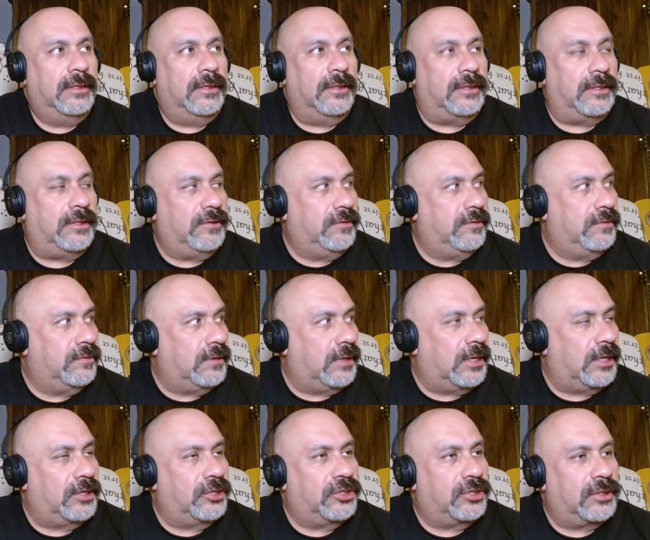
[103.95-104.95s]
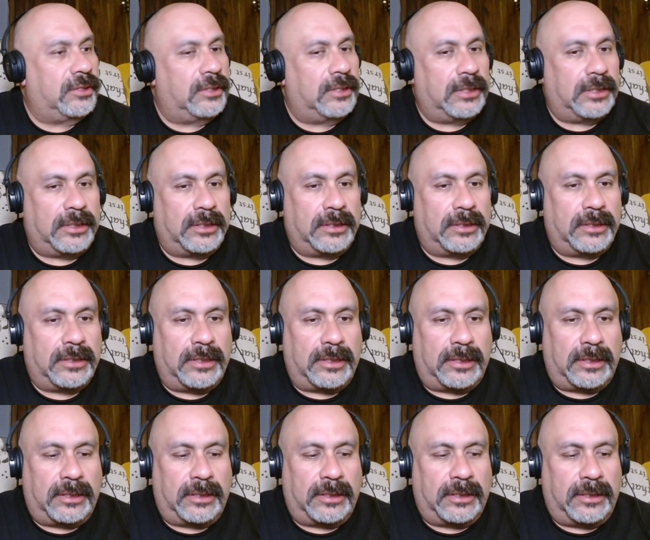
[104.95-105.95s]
This is actually a